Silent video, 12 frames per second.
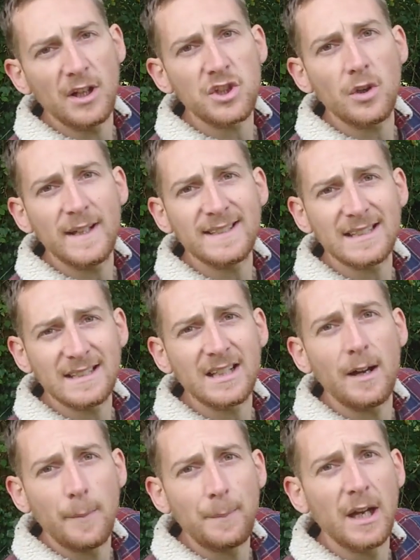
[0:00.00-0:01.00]
my choice at
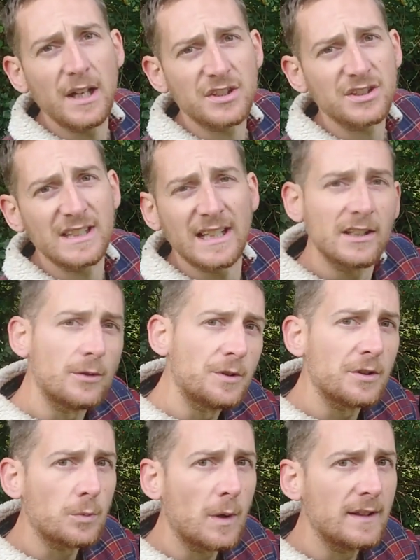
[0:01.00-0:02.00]
the time of purchasing. I
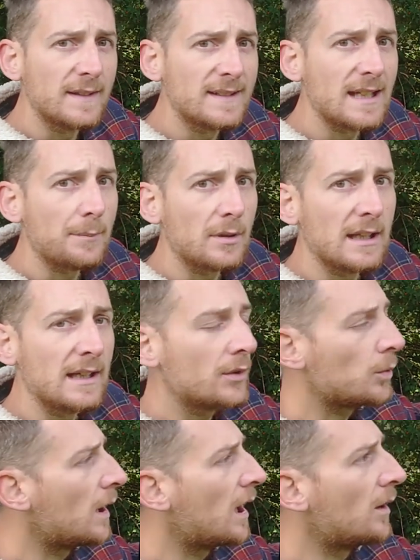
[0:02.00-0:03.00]
ordered one
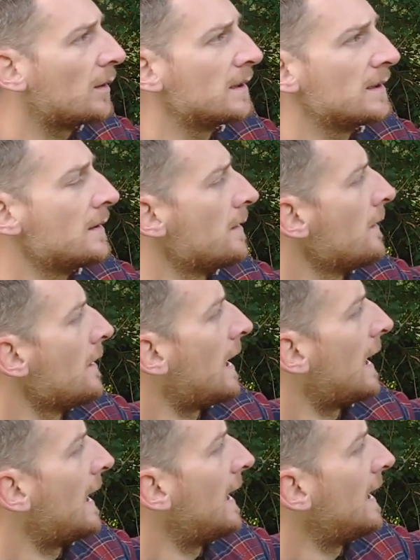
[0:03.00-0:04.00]
separately as well.
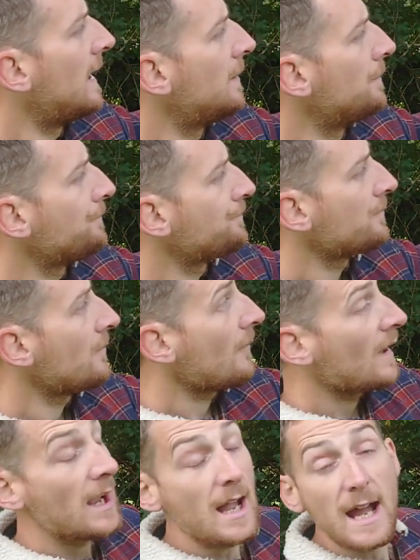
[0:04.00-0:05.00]
I
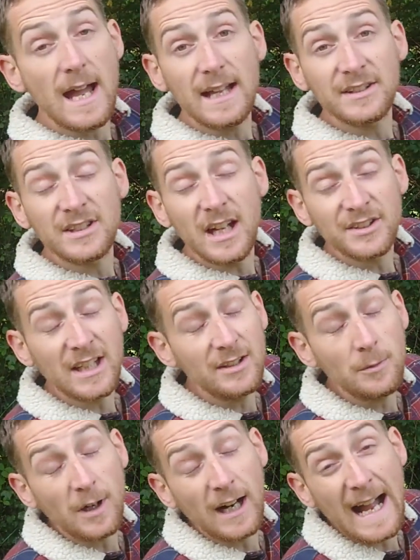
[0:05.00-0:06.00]

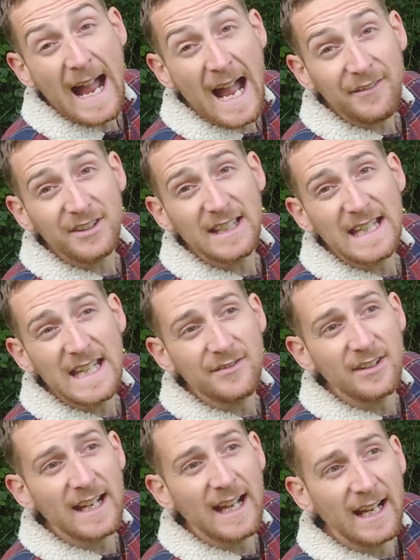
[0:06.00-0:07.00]
tell you what, I haven't
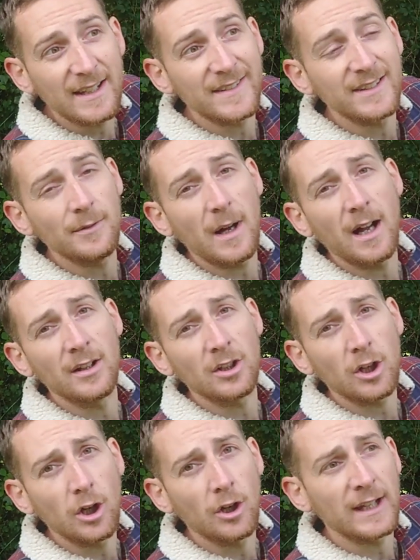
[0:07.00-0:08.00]
even had to
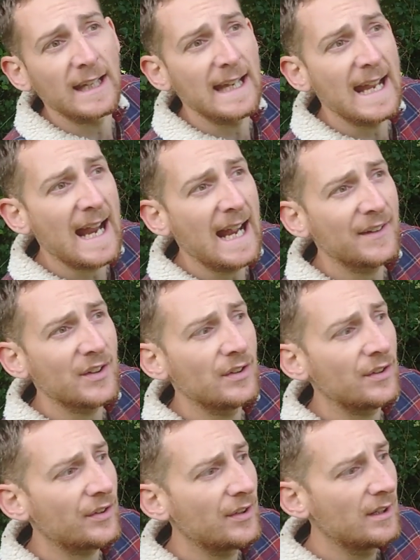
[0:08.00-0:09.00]
unclog it. It
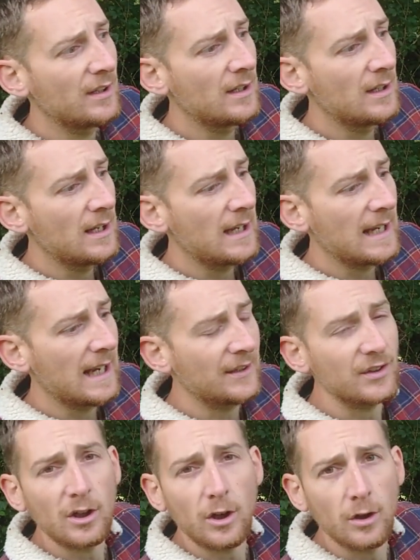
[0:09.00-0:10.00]
hasn't
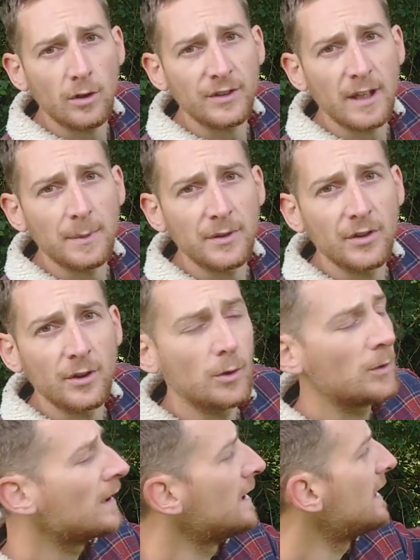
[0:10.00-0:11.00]
clogged up at
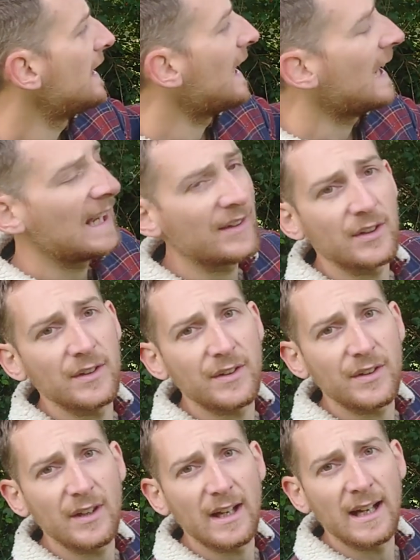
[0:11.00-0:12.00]
all. It
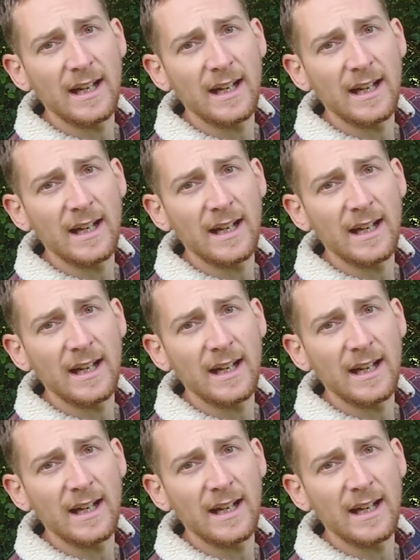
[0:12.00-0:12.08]
hasn't